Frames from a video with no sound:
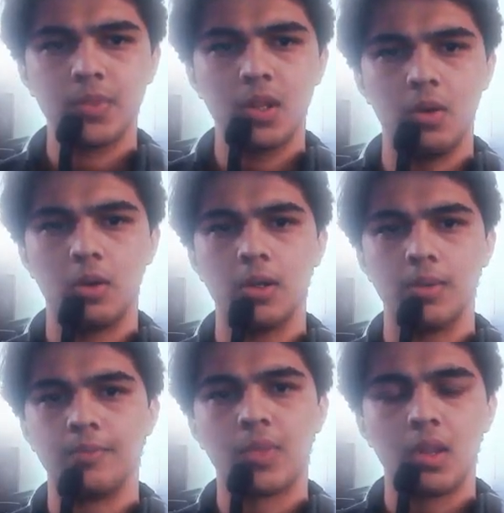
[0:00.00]
Okay,
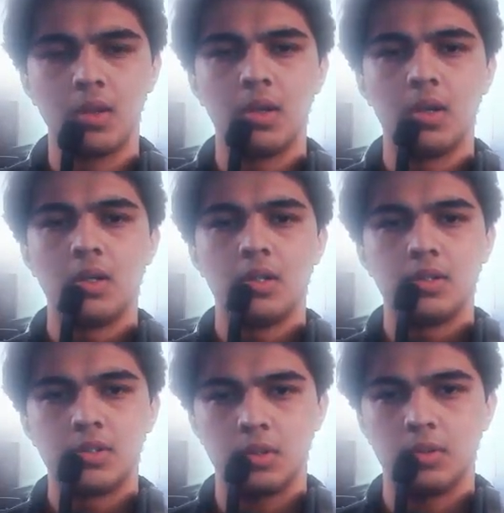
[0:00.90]

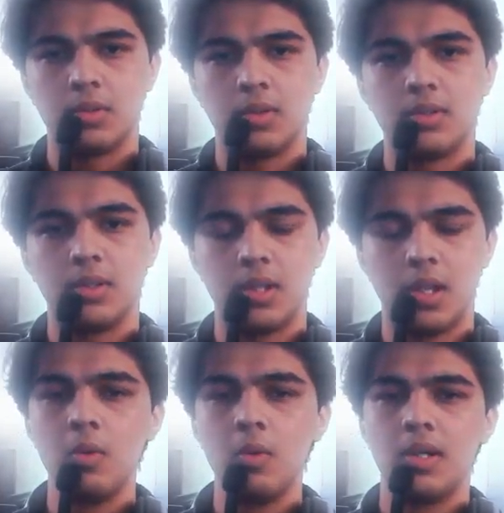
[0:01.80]
so
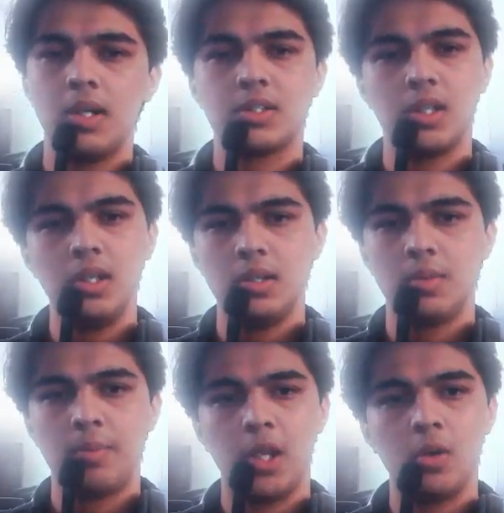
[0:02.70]
now let's see
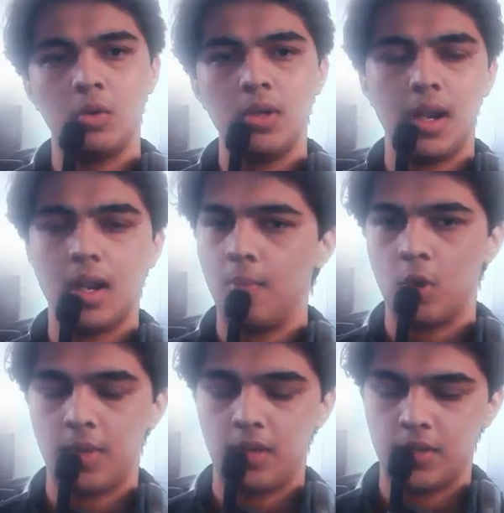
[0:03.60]
payroll and employee
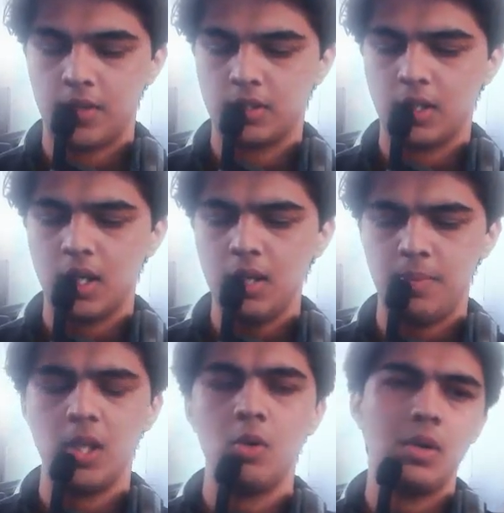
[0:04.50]
benefits. In
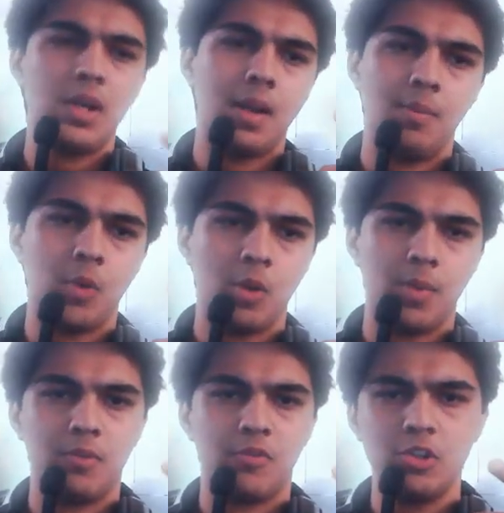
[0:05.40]
payroll and employee
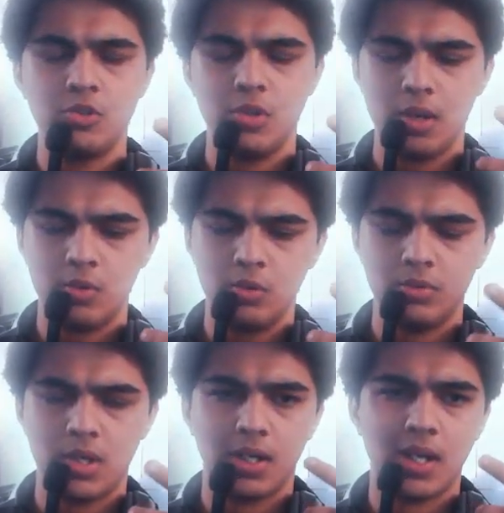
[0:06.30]
benefits, you have to
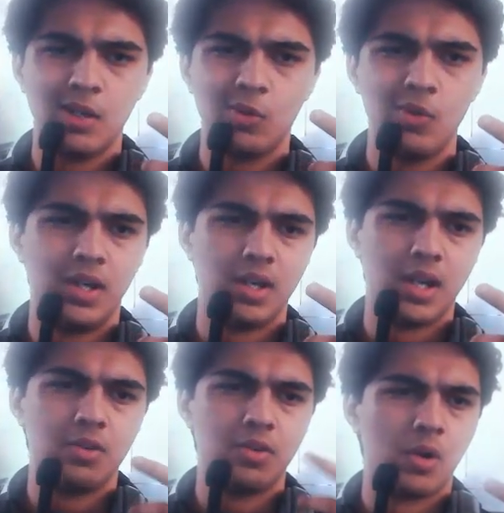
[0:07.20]
calculate
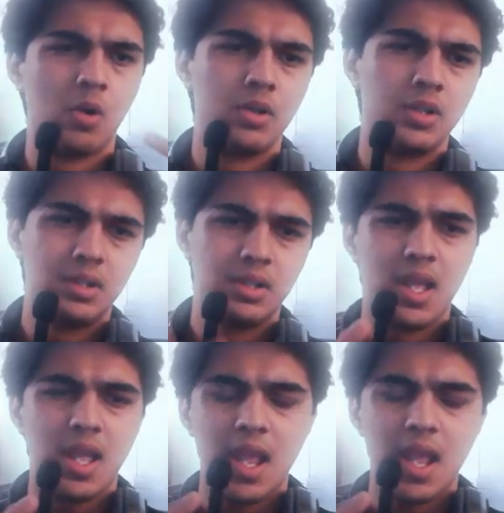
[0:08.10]
and record the
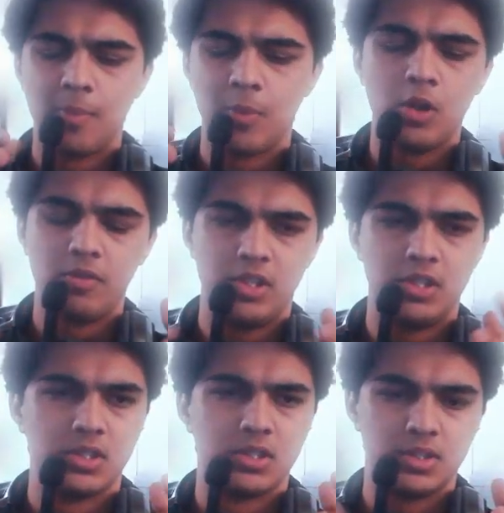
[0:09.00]
employee
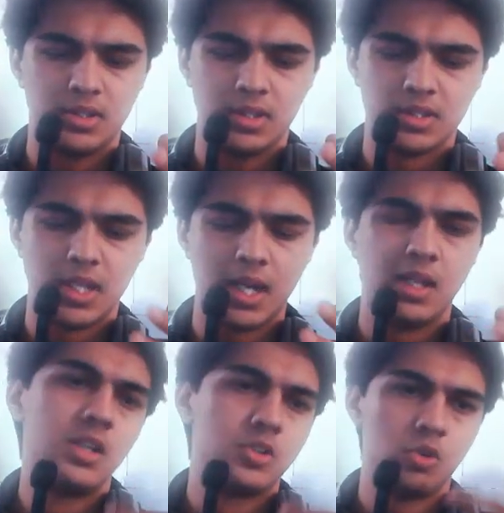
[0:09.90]
wages, the
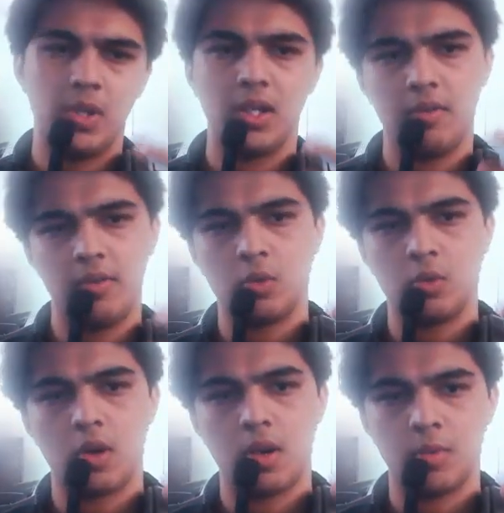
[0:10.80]
salaries you've been giving to
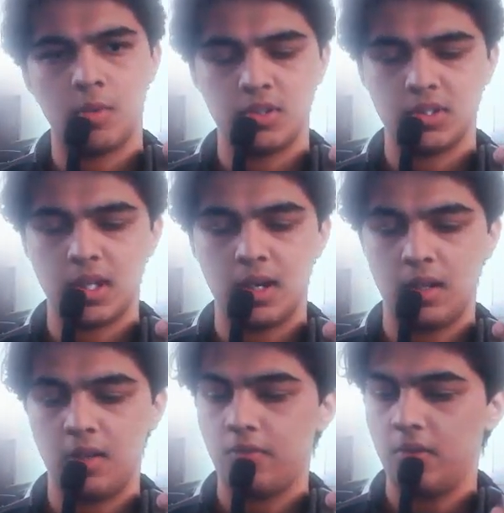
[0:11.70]
your employees, and
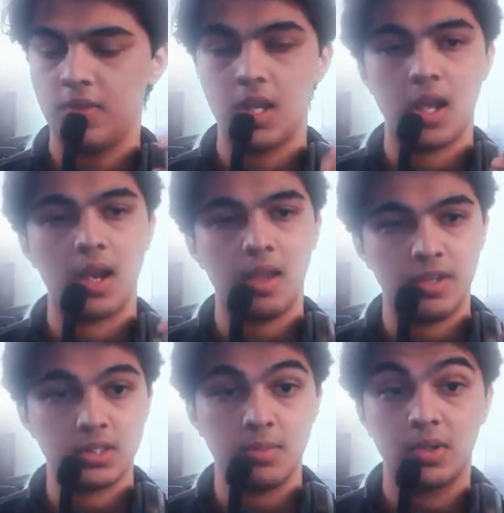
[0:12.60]
if they are having
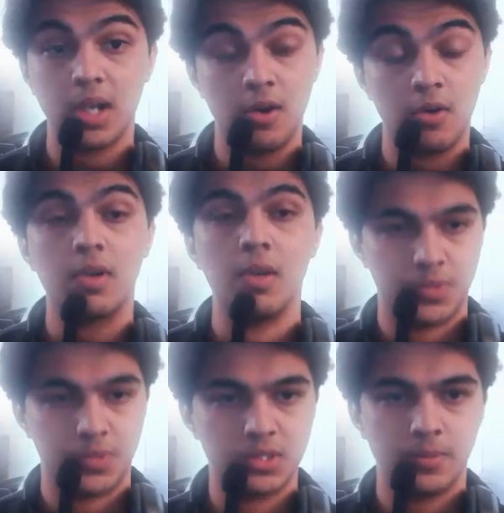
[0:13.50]
some kind of
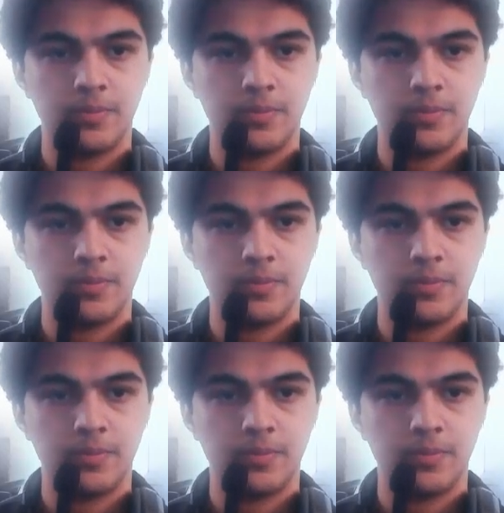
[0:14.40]
tips.